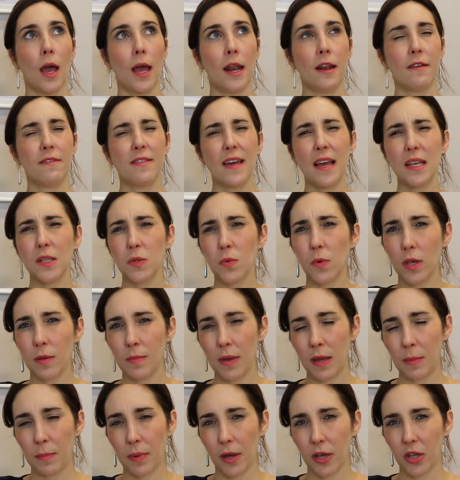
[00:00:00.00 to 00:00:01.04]
And if that's what you
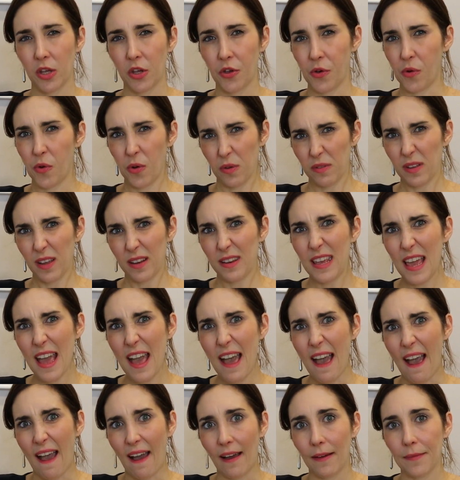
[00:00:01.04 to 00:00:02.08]
mean by cure, then
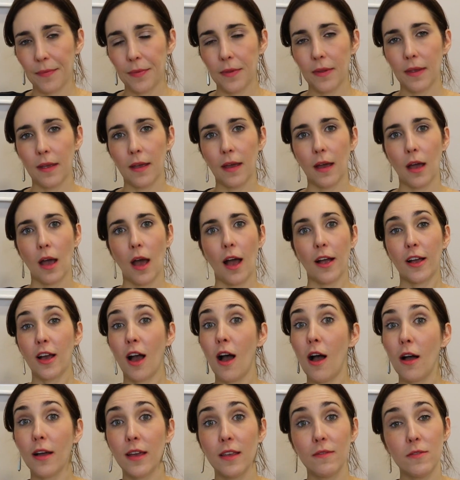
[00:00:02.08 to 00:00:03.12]
yeah, I
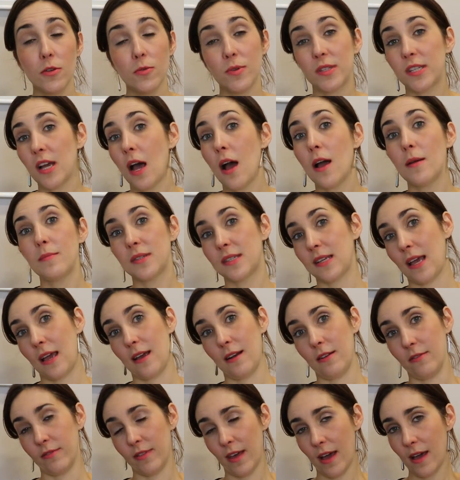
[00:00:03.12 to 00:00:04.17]
can't give you a time
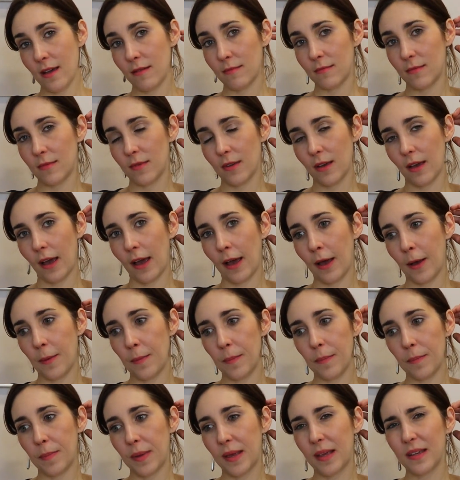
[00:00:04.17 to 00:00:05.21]
scale on that.
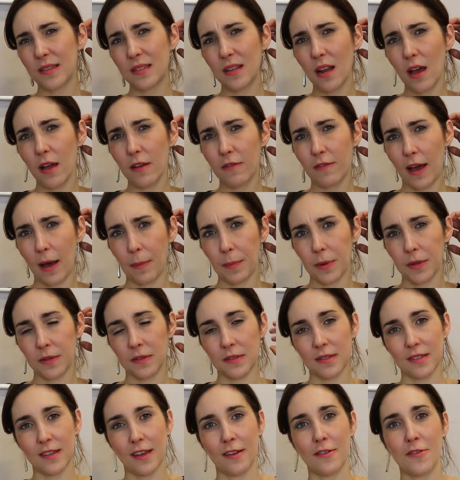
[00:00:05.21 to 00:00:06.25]
Because life
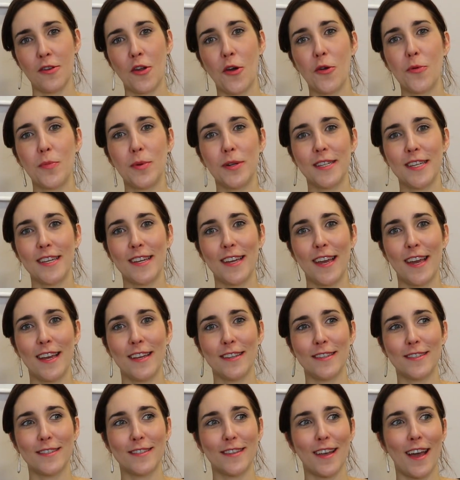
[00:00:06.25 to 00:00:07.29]
happens and nobody
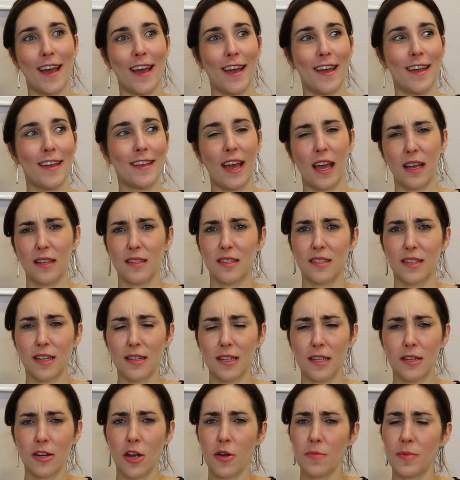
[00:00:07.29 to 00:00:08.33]
is a case
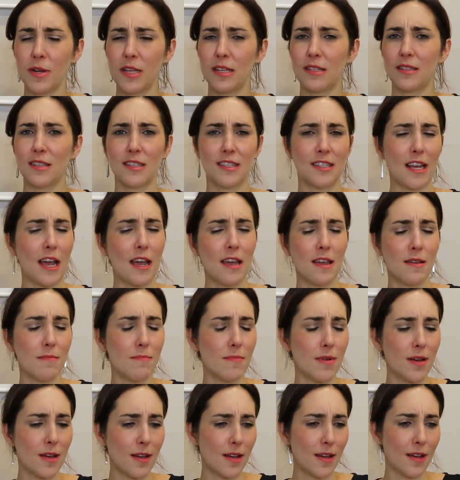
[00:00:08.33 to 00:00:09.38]
study, nobody's the
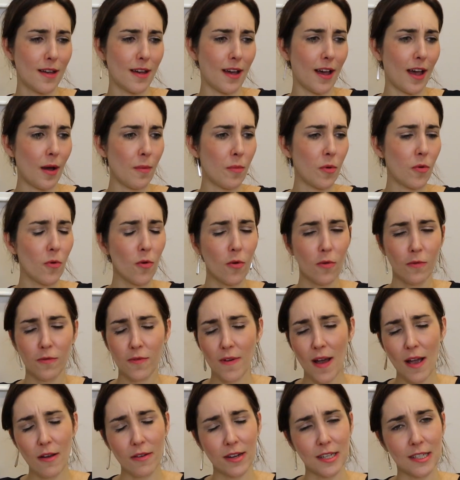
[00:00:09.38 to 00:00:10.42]
same, we're all
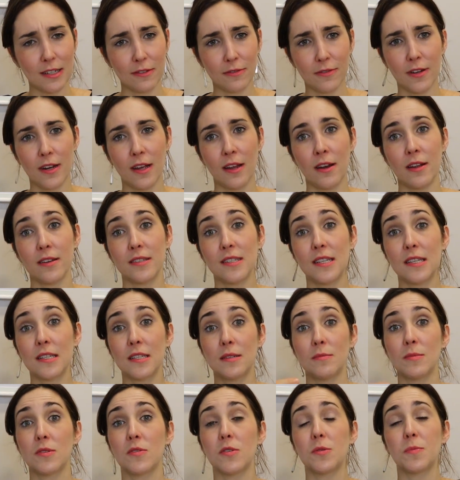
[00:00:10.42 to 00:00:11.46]
very different and our
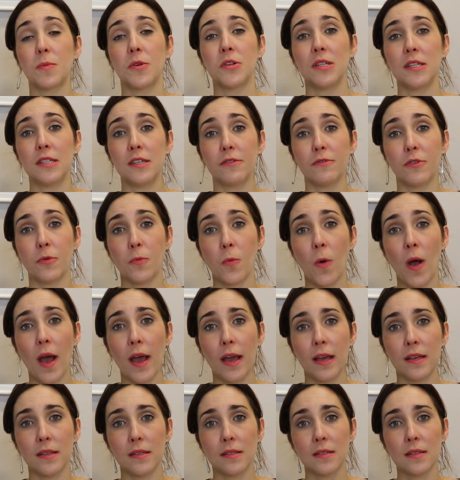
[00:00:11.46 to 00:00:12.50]
systems respond in different
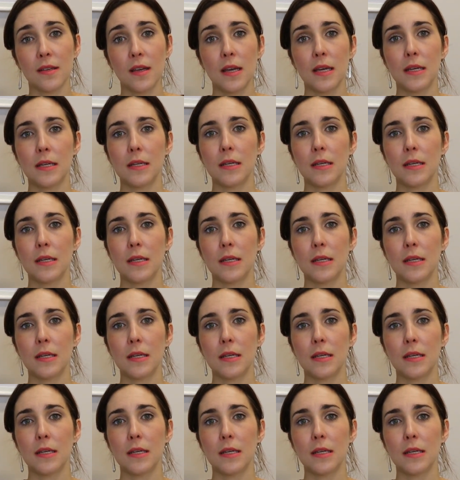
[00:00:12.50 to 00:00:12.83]
ways.